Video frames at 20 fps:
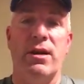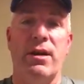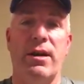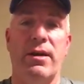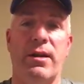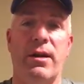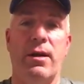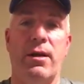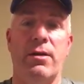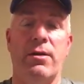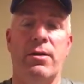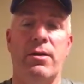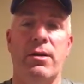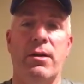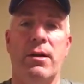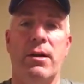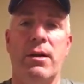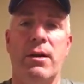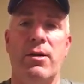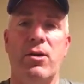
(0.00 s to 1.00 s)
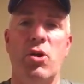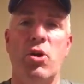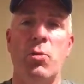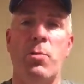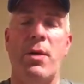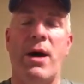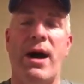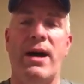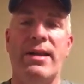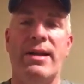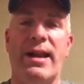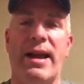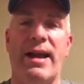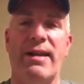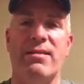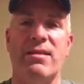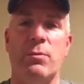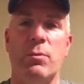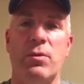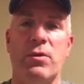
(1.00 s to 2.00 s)
on our new
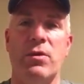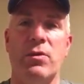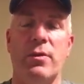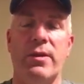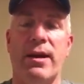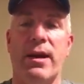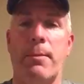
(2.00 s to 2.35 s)
podcast that we're doing